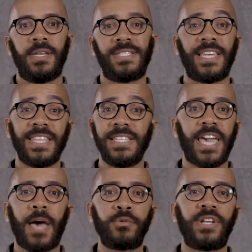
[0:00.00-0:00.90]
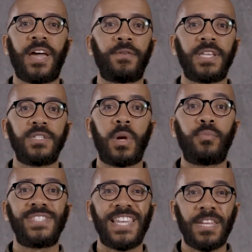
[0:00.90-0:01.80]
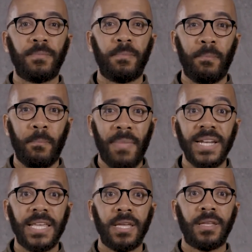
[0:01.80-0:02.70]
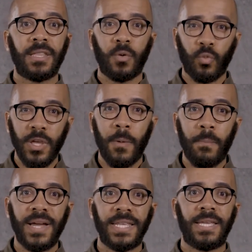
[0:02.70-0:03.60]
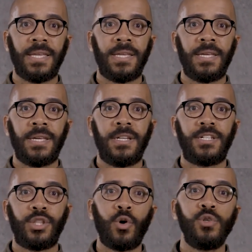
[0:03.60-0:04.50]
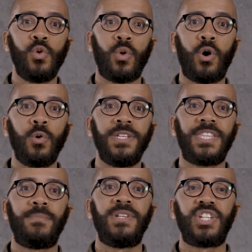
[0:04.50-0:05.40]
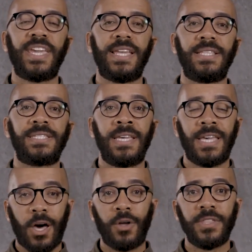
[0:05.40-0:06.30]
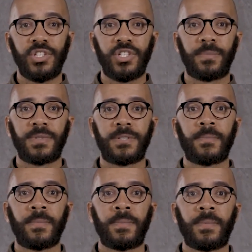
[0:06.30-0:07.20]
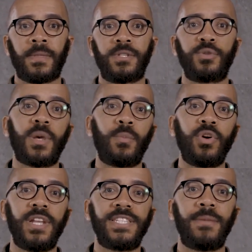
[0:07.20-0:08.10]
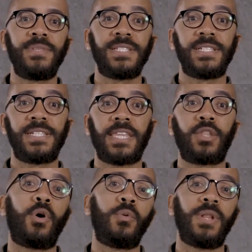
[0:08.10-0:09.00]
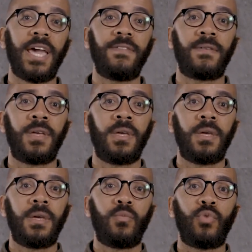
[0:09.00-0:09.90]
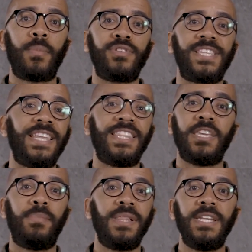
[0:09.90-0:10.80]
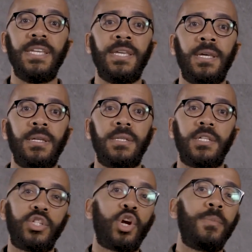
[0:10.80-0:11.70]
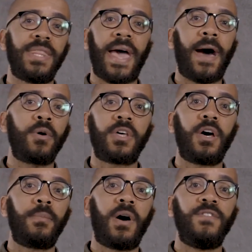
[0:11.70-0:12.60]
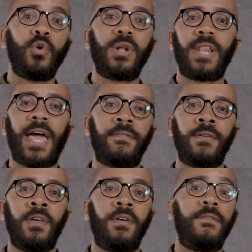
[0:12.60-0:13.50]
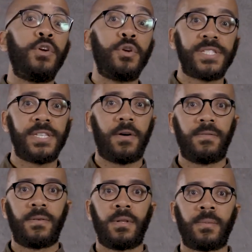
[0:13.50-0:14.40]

is that these captured Africans represented money, like real money, to those who were holding them in chains on these ships. So someone attempting to take their own life represented the ability to determine the outcome of your life for yourself,